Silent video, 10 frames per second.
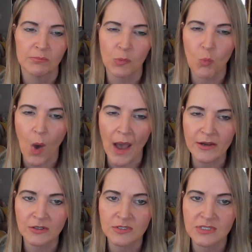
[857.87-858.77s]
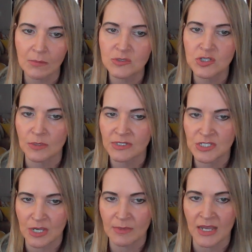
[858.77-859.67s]
But why are some Gem
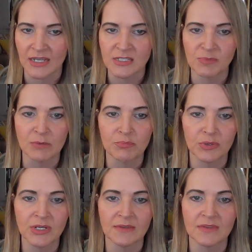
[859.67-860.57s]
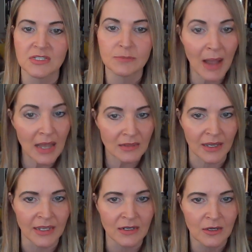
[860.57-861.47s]
Geminis being put in the
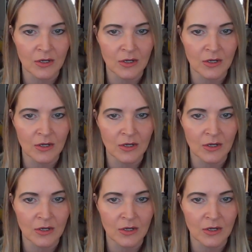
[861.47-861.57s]
spotlight